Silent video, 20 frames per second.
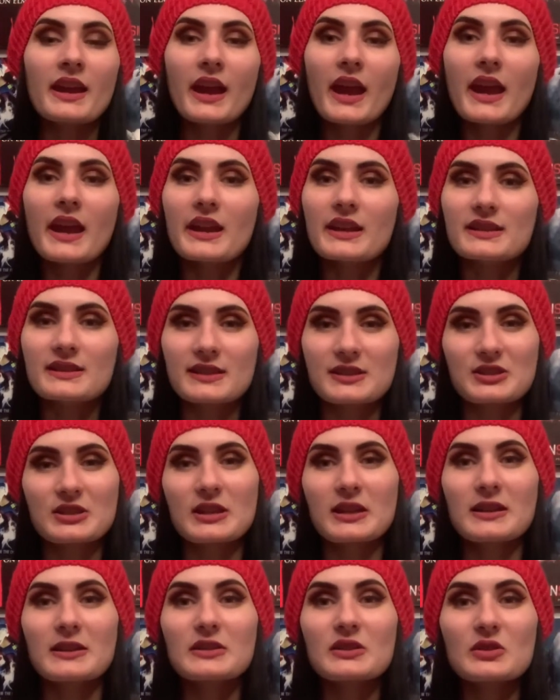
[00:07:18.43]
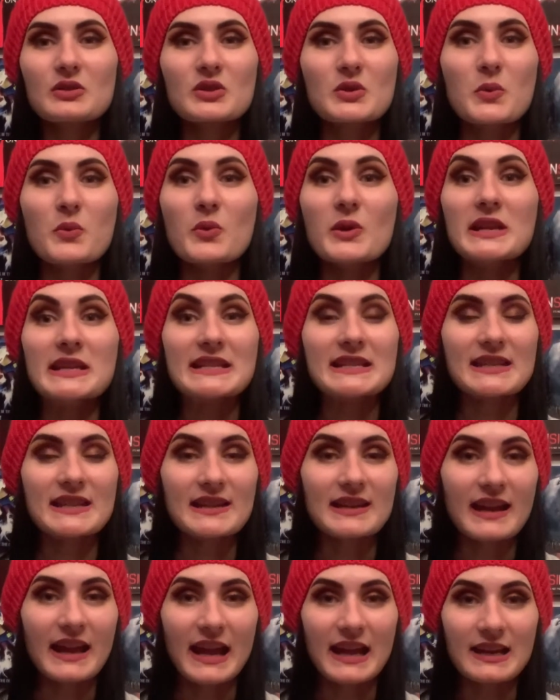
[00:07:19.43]
It is such a
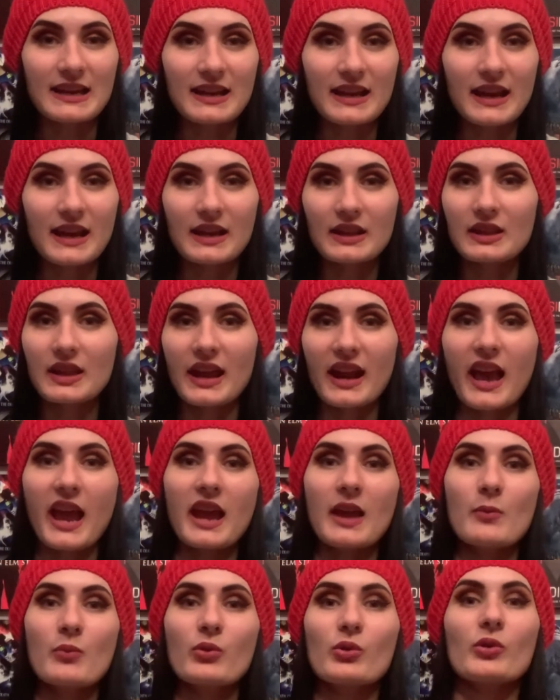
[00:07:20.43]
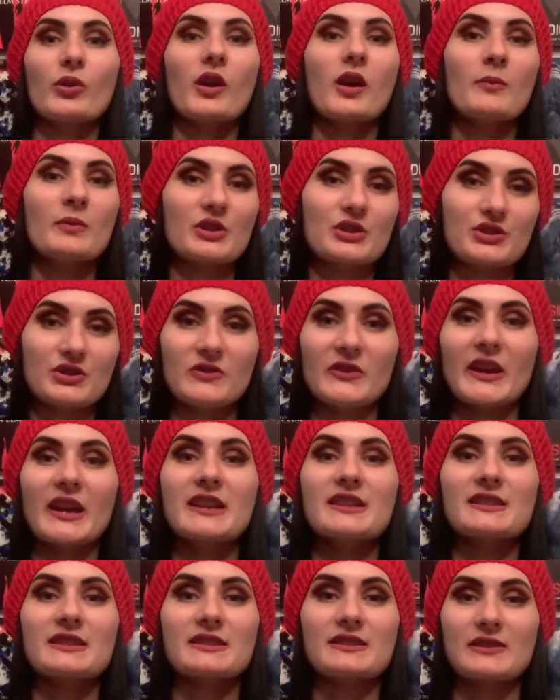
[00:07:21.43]
twisted ending that I promise you
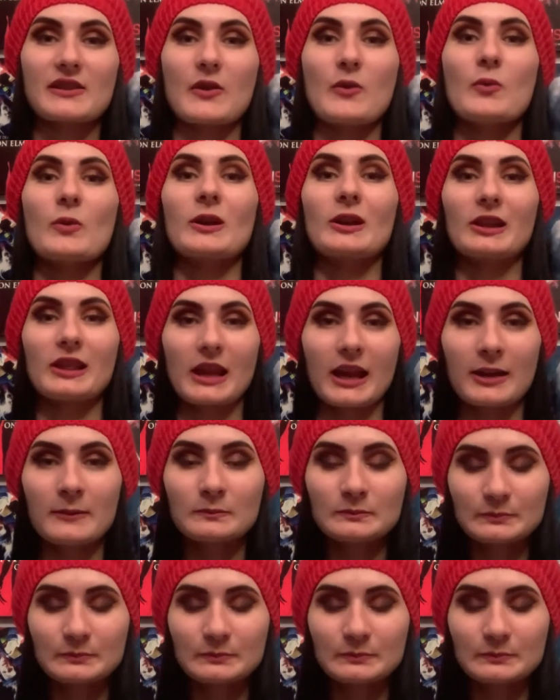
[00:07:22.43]
guys is so worth it.